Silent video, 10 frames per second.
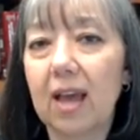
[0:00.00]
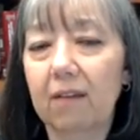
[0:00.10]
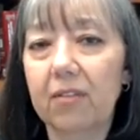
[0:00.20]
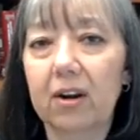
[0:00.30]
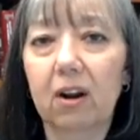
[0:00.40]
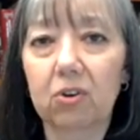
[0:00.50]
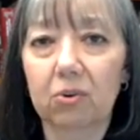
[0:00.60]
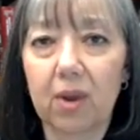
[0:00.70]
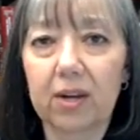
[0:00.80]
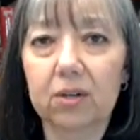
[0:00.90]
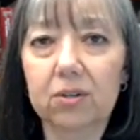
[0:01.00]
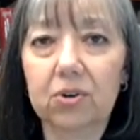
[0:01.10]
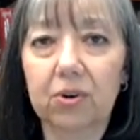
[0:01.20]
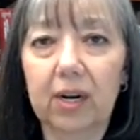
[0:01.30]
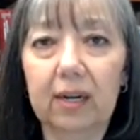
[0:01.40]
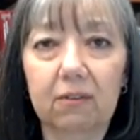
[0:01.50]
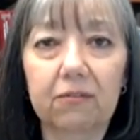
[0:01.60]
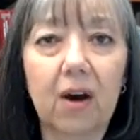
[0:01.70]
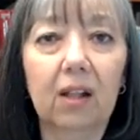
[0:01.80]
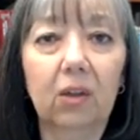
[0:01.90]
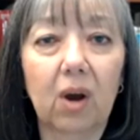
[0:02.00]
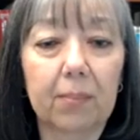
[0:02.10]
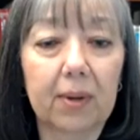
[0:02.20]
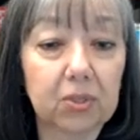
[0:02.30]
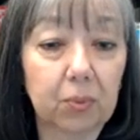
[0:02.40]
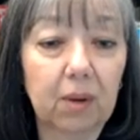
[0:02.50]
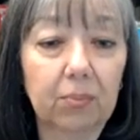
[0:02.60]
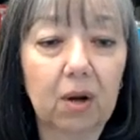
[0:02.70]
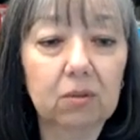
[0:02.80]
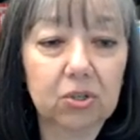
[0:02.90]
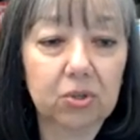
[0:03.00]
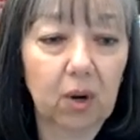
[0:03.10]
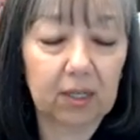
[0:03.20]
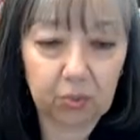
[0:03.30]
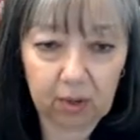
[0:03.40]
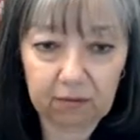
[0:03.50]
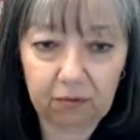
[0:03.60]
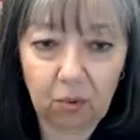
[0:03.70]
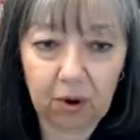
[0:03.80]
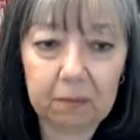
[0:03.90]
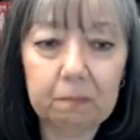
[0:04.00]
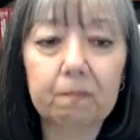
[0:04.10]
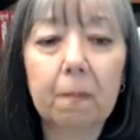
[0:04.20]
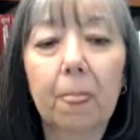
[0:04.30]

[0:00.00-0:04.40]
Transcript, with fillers: have that on your radar screen and follow up as we approach 2024.